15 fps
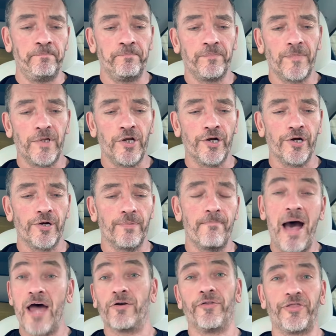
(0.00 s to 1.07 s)
your
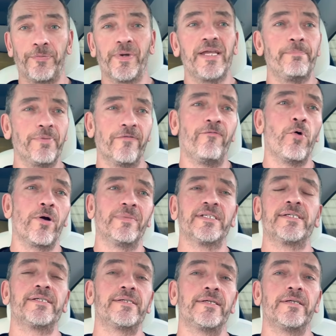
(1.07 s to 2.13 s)
Model 3
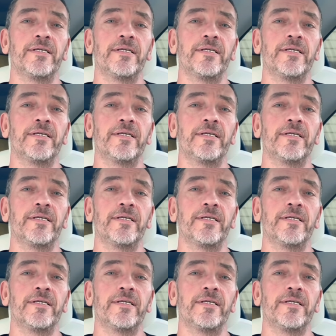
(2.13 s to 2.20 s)
Performance